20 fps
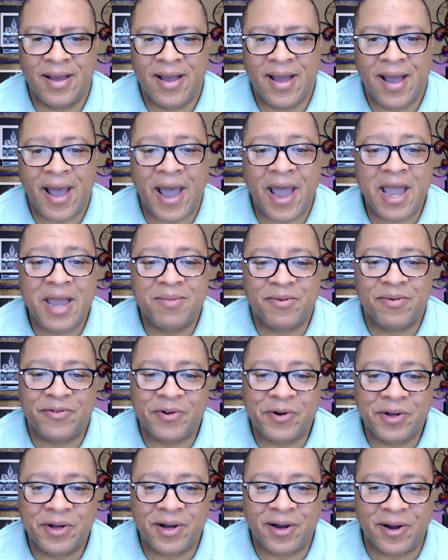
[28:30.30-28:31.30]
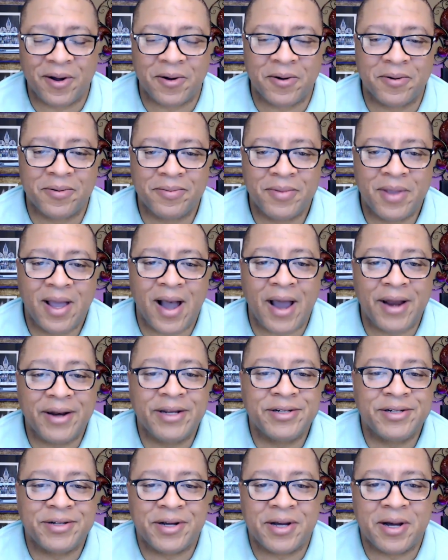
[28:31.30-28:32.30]
Hey, before you go, I
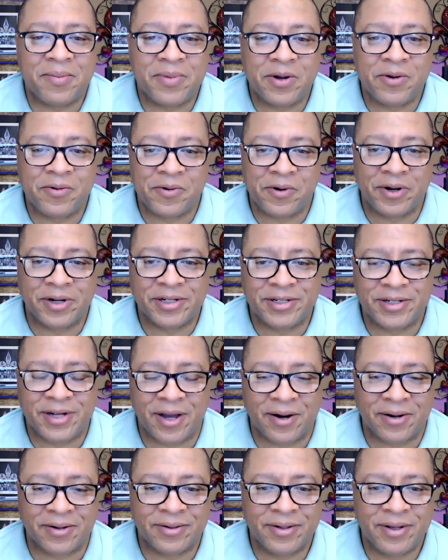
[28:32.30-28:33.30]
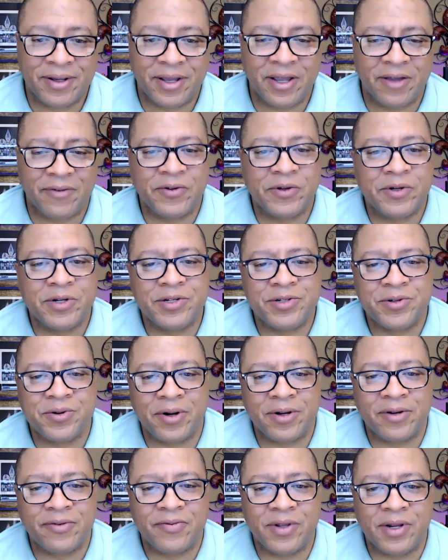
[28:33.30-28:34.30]
need your help in growing this channel. If you
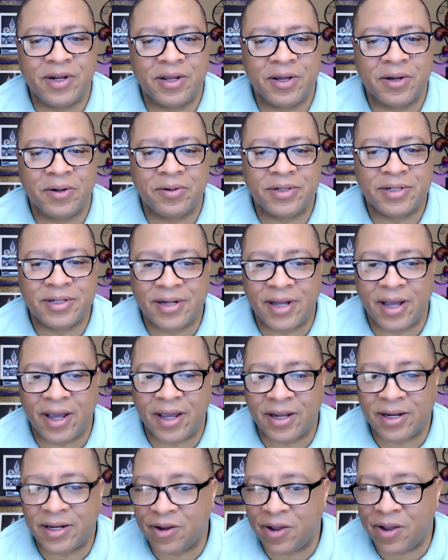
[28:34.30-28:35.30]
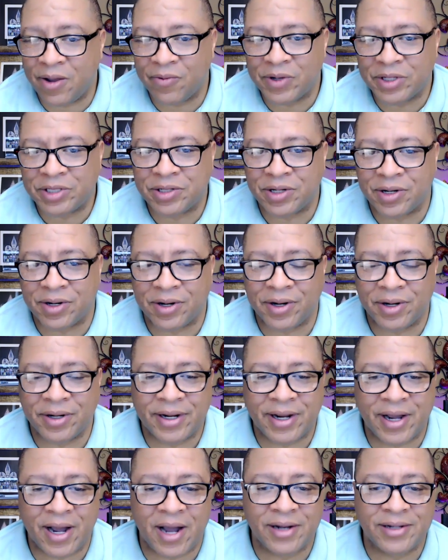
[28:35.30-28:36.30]
enjoyed the video today and what you heard the
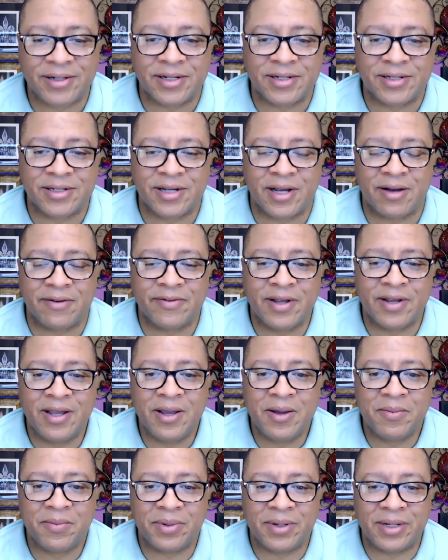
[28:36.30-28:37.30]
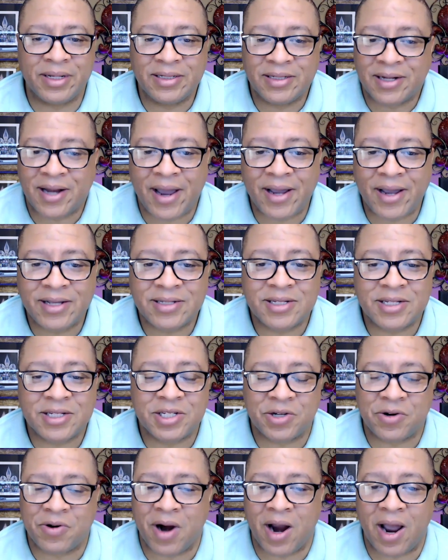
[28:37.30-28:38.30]
contents of, please like,
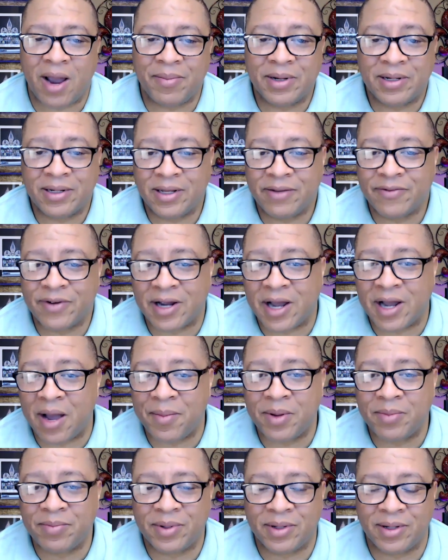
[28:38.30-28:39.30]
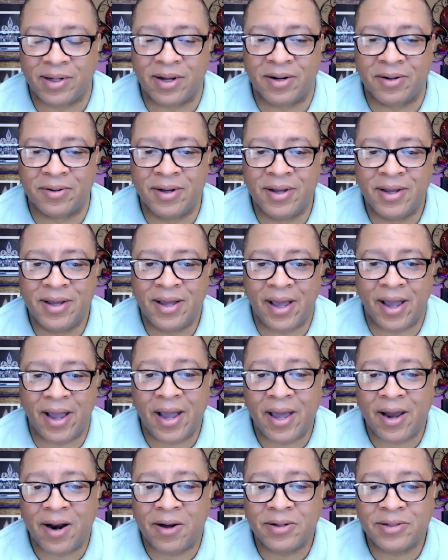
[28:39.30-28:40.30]
subscribe, and leave a comment below.
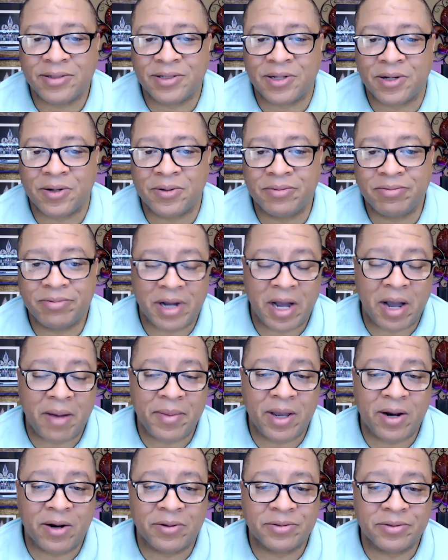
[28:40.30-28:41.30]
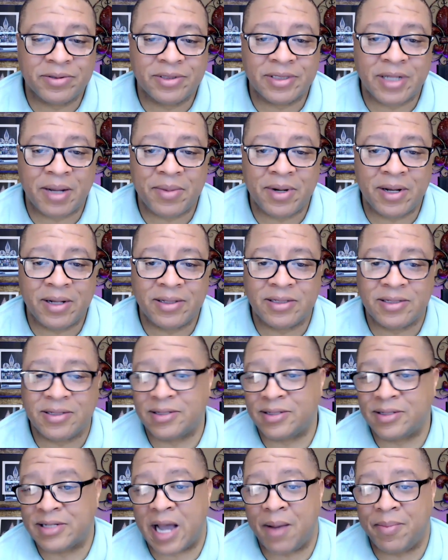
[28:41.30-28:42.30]
And also comment on some of the
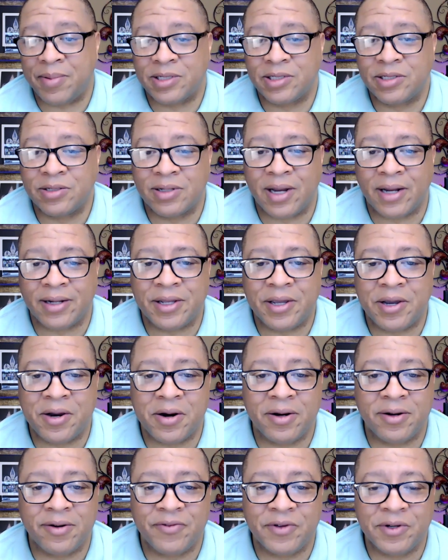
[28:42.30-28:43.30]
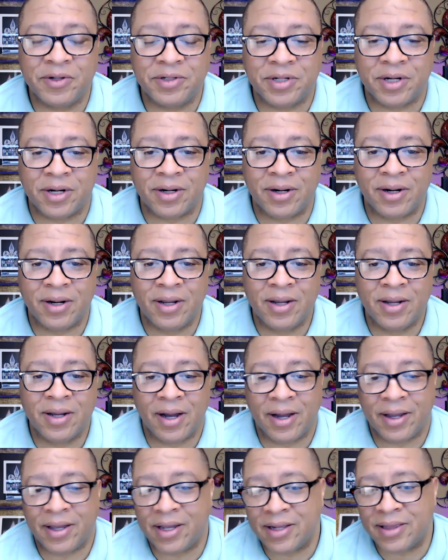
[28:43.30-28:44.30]
topics you'd like to hear in the future.
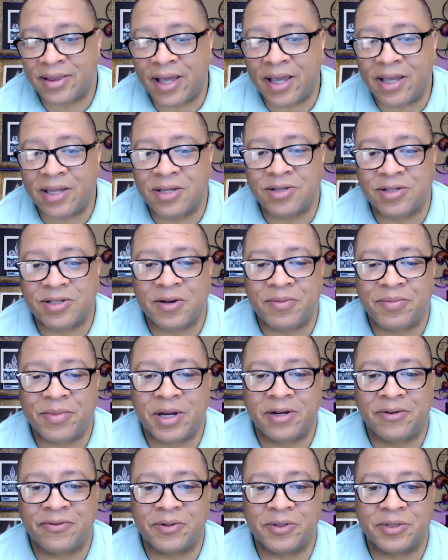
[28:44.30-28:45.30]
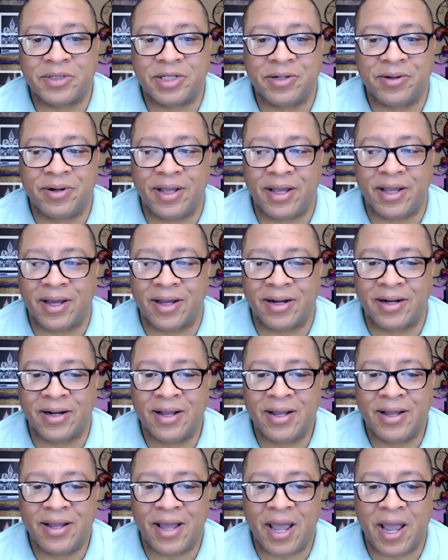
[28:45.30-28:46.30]
Again, thank you so much for tuning in,
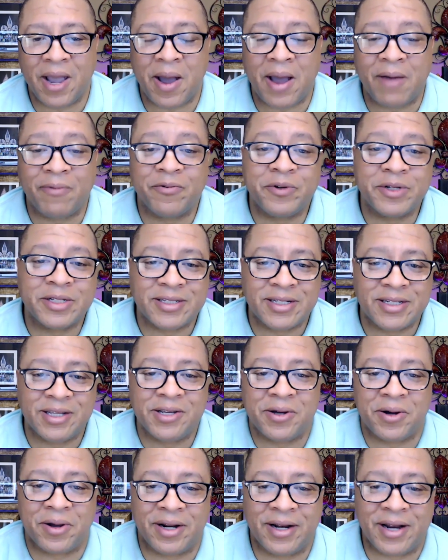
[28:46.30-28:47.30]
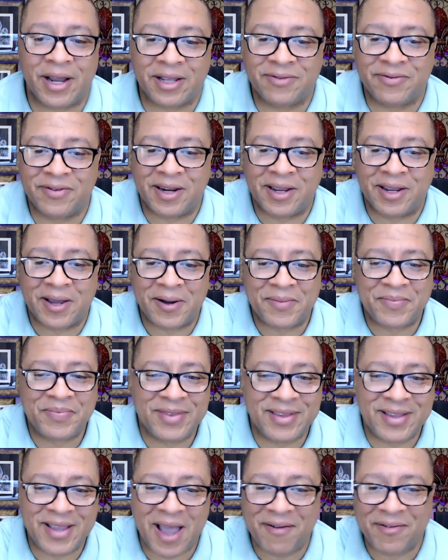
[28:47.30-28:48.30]
and I will see you on the next video.
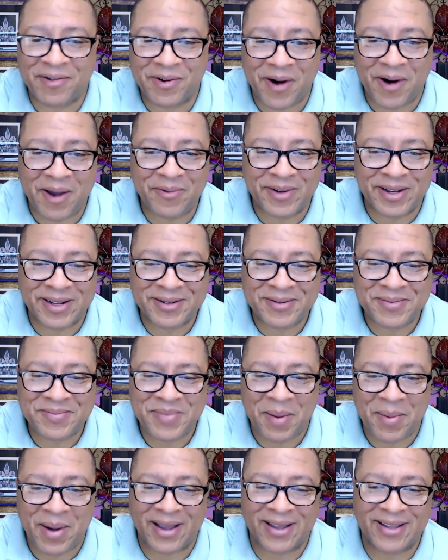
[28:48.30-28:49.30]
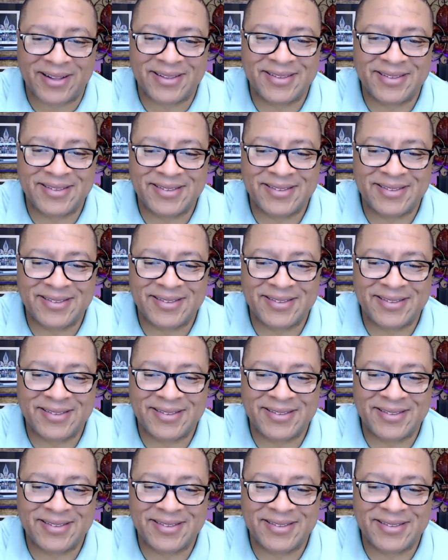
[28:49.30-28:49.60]
Have a great one. Bye-bye.